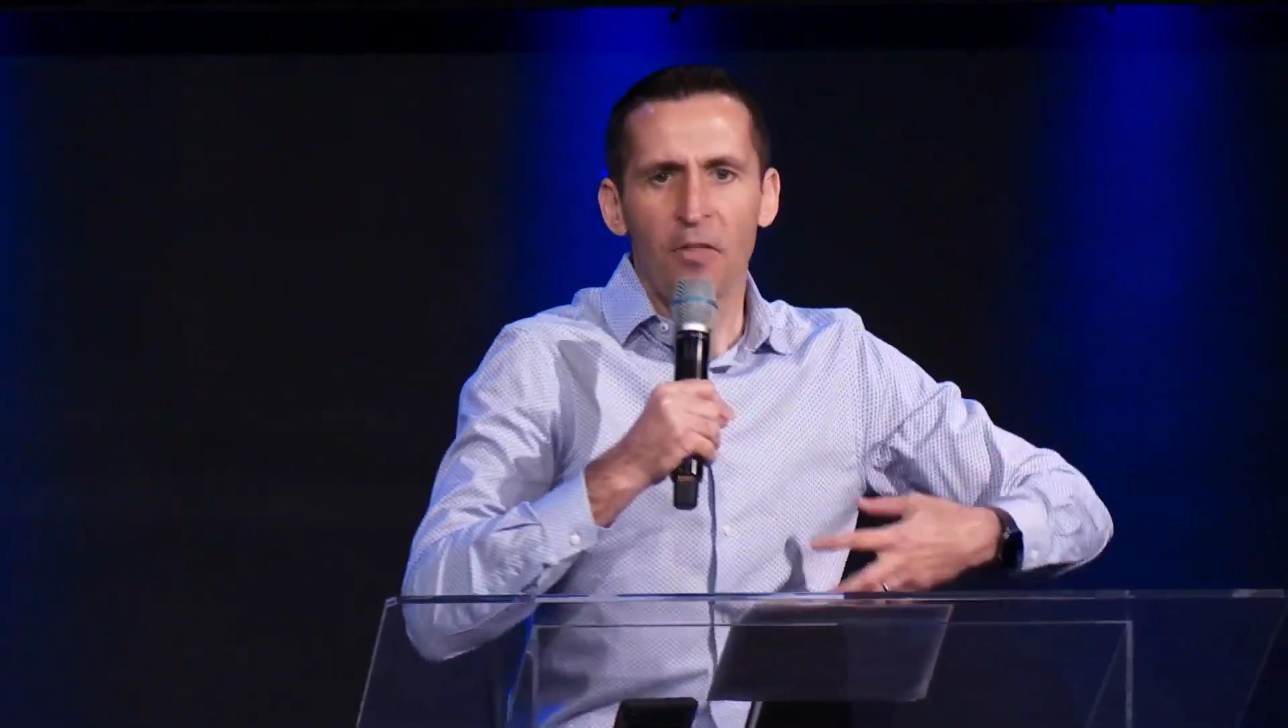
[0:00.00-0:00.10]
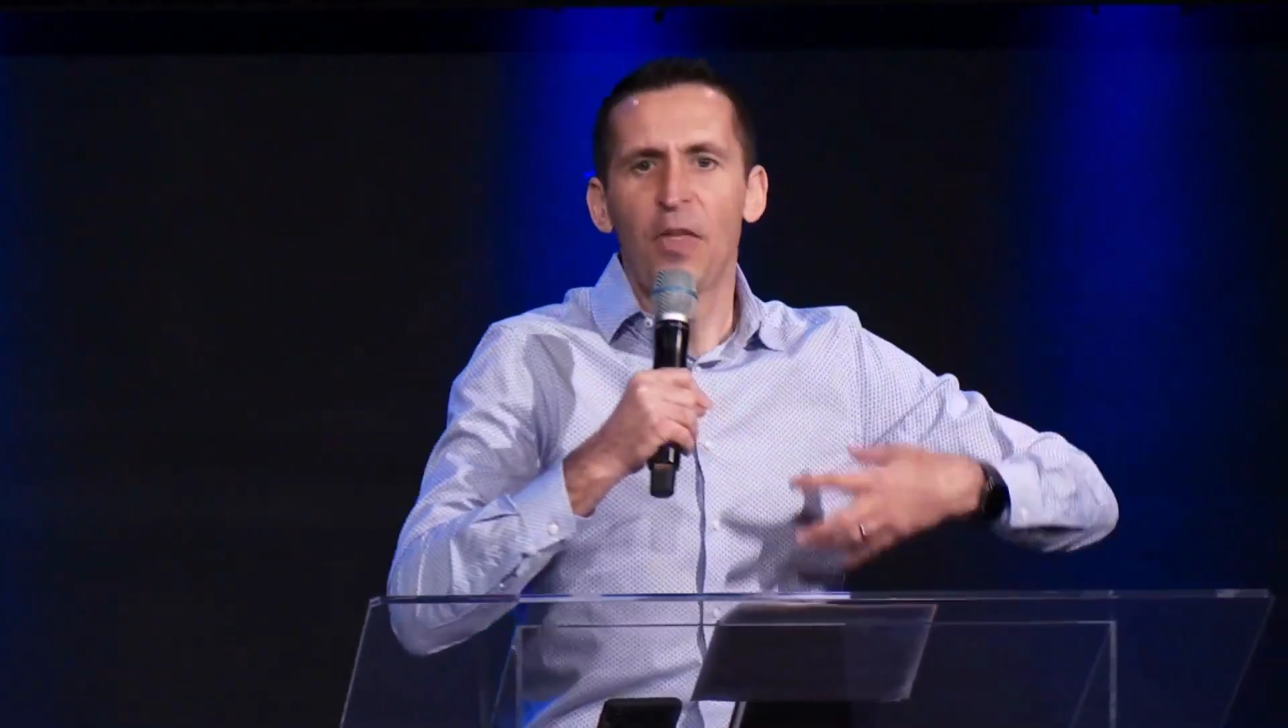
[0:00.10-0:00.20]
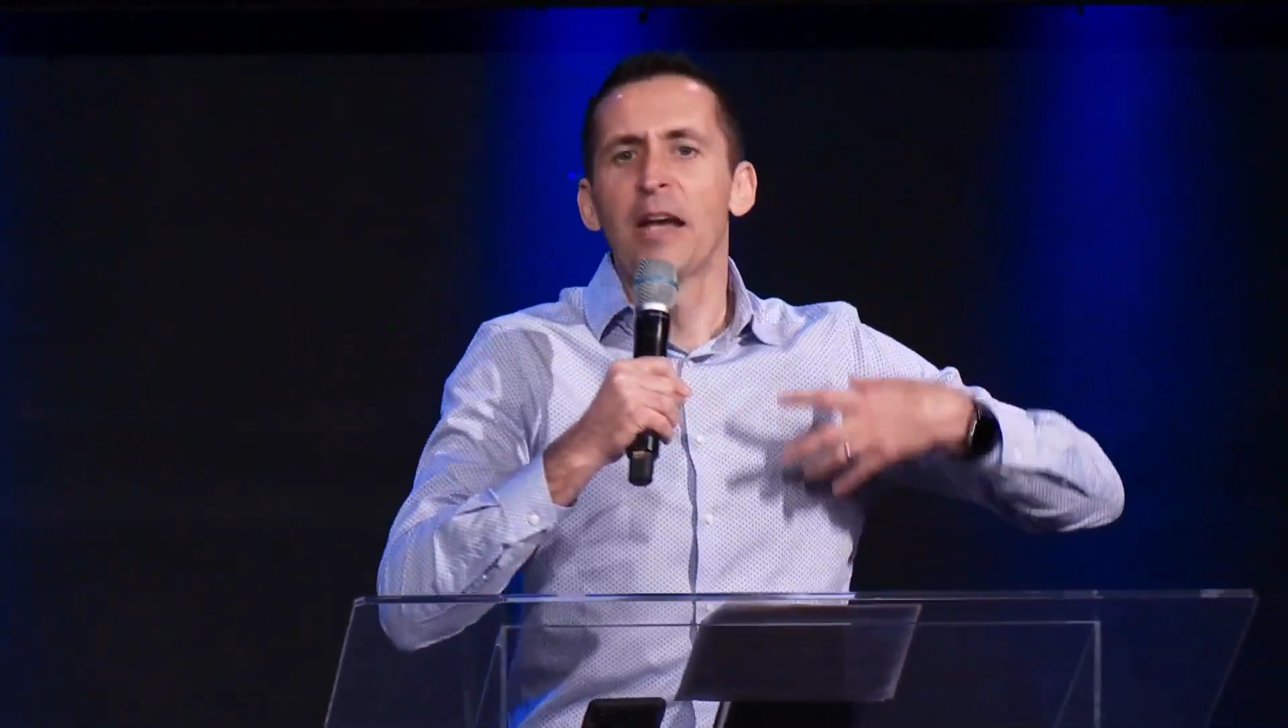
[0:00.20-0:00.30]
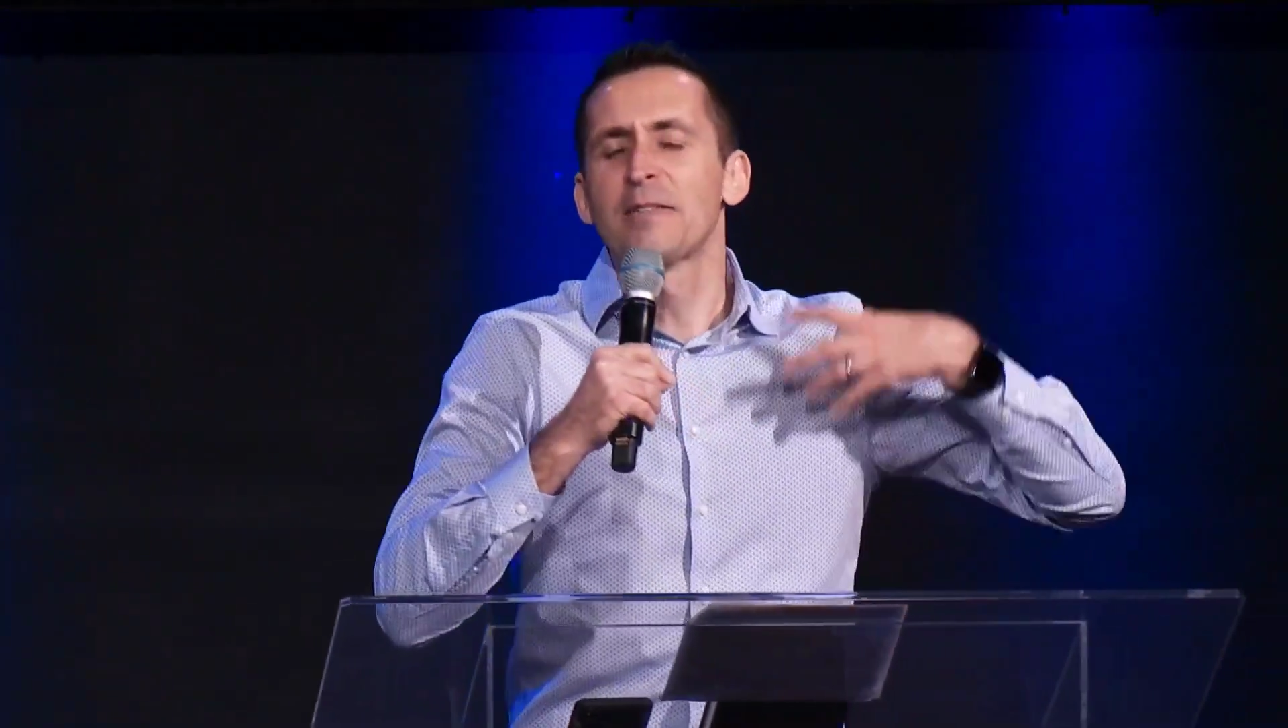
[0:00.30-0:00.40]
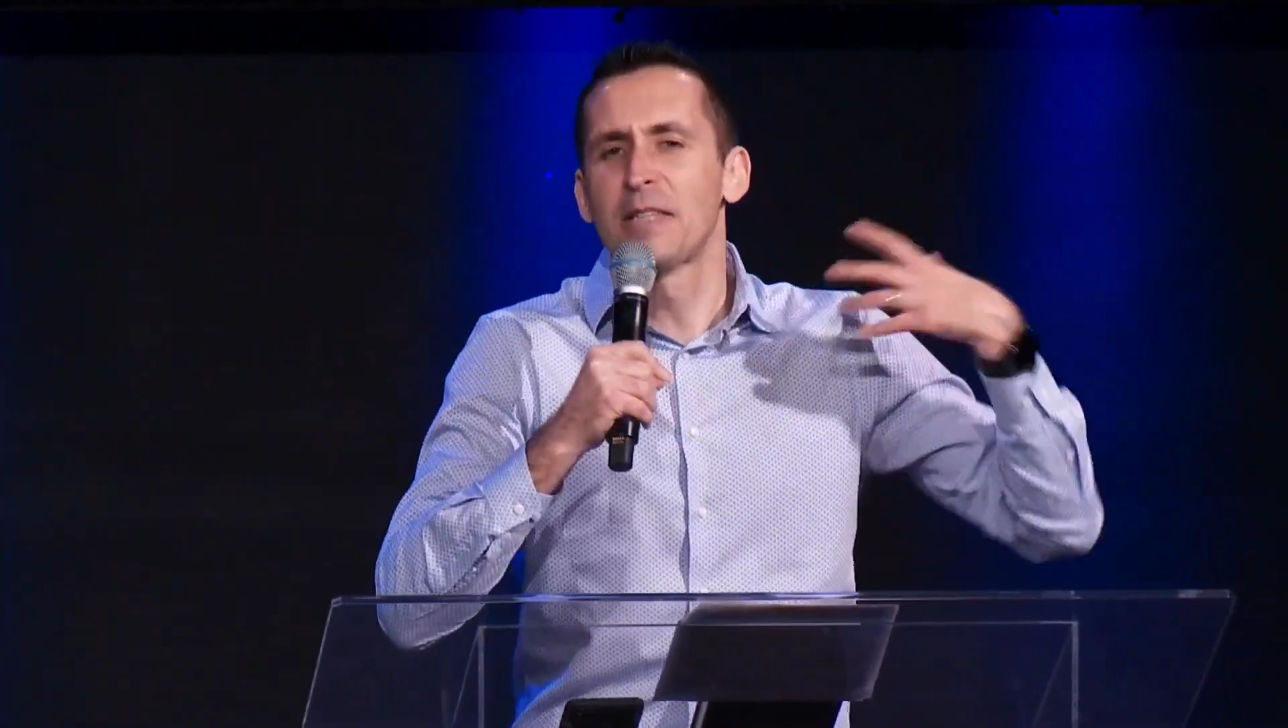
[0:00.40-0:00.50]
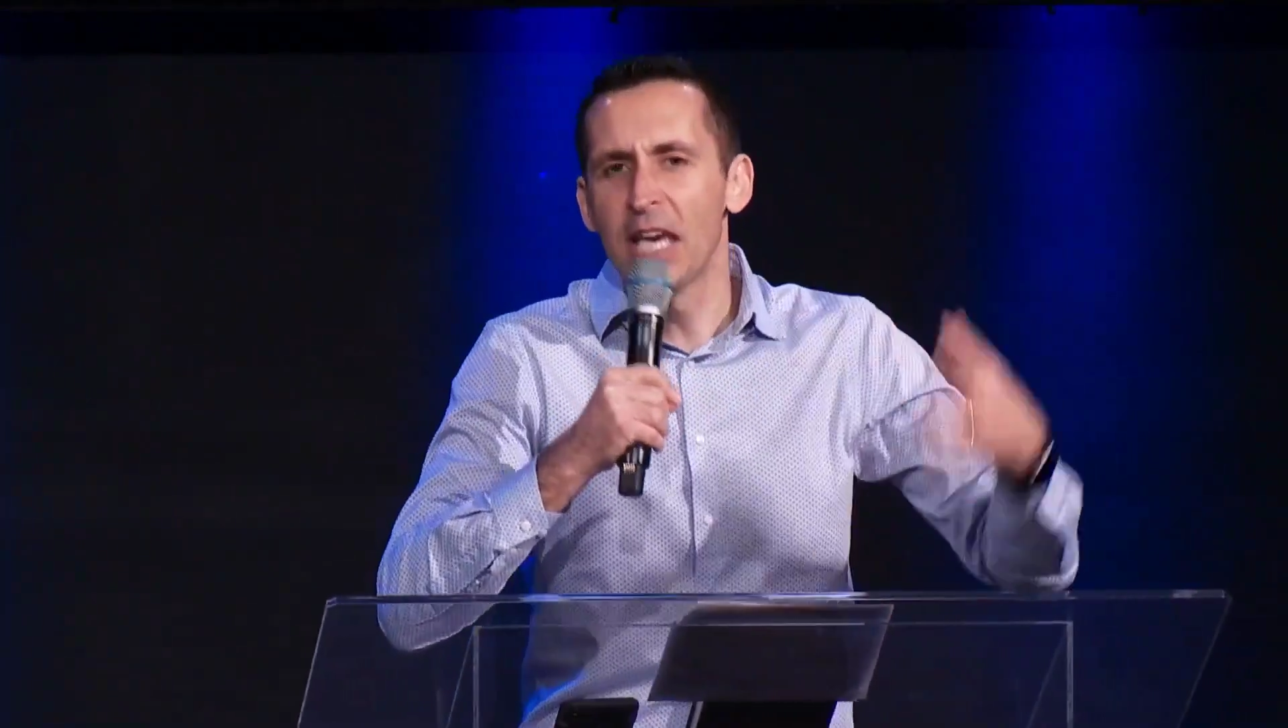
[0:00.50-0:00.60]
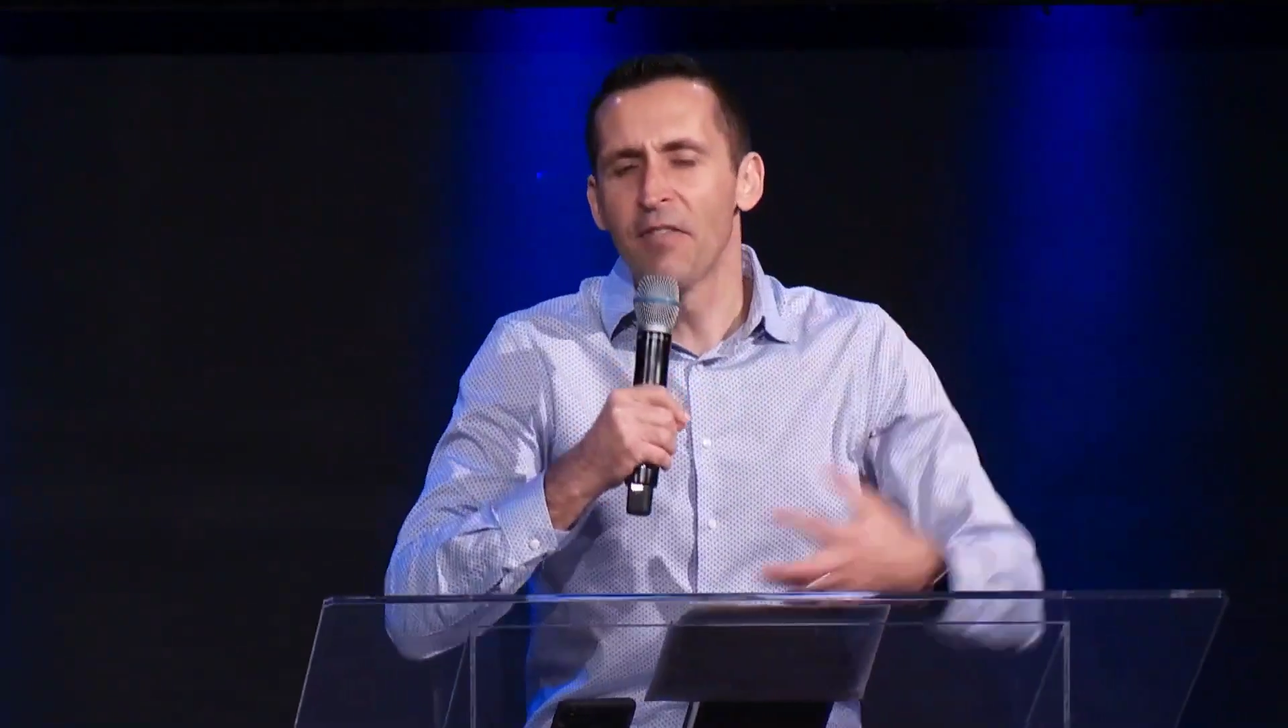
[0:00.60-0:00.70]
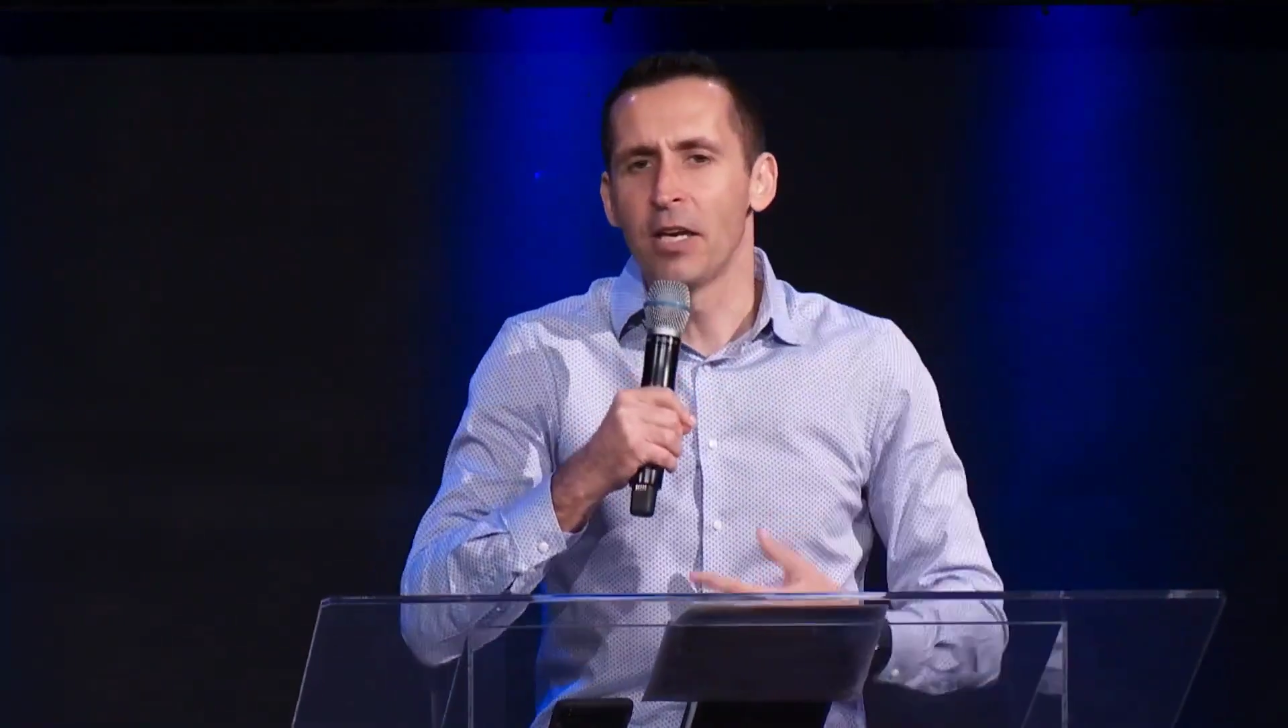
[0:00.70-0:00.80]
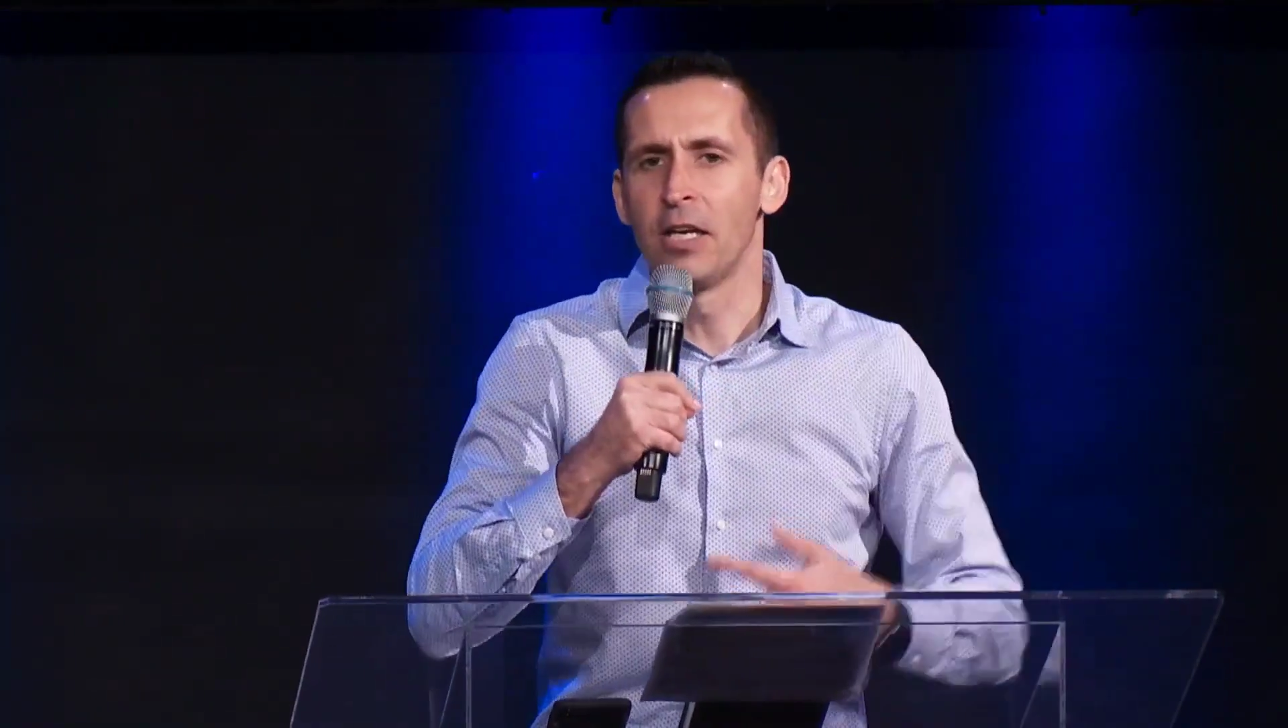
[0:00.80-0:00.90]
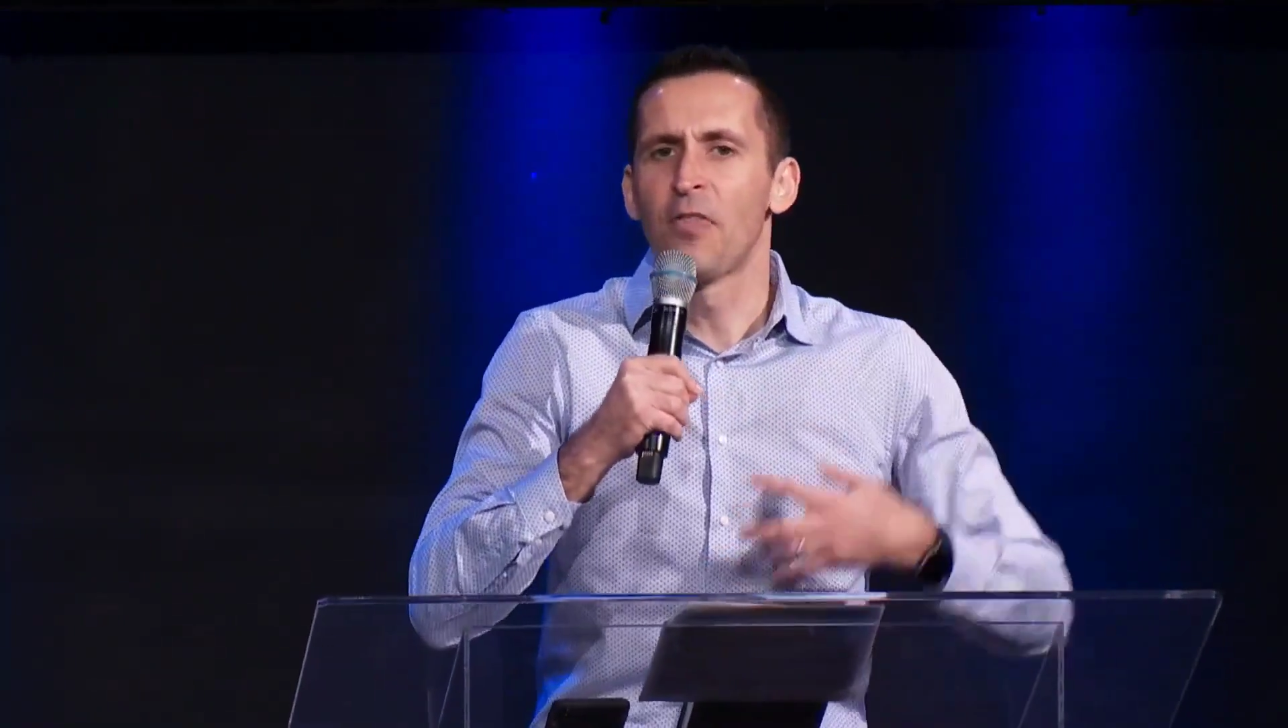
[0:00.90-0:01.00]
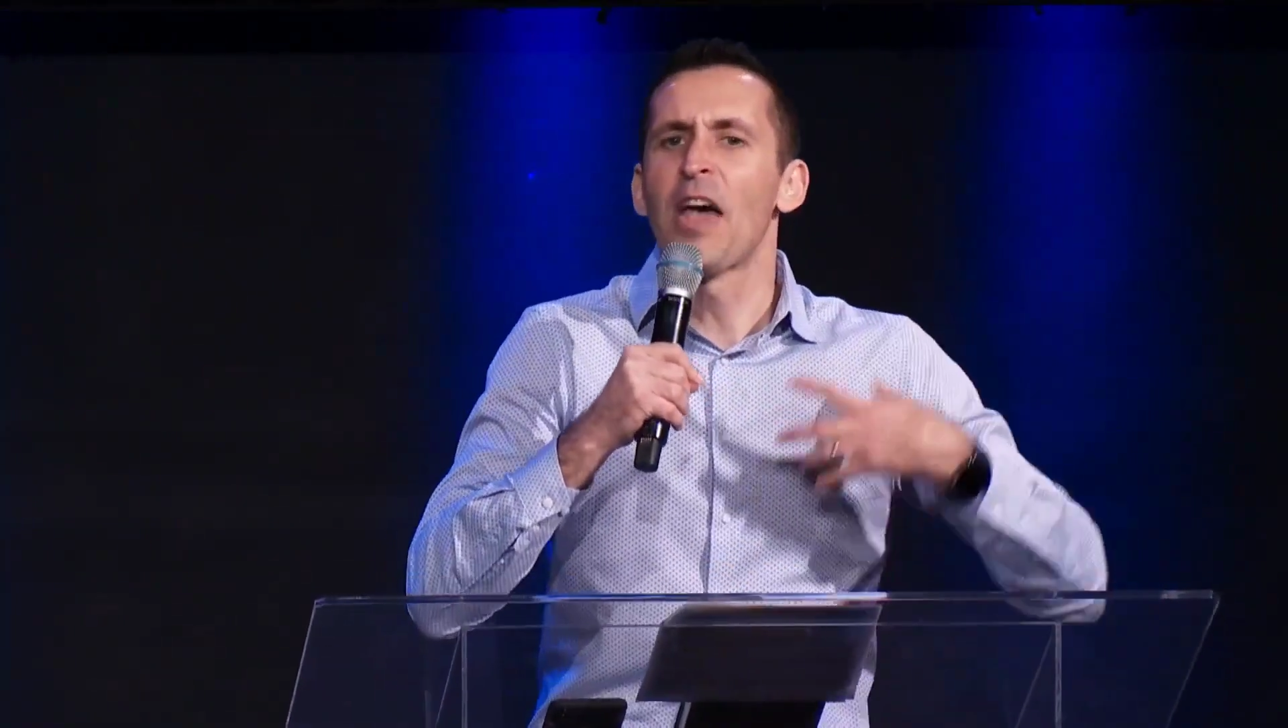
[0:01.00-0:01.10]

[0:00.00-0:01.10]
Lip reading: Thanksgiving,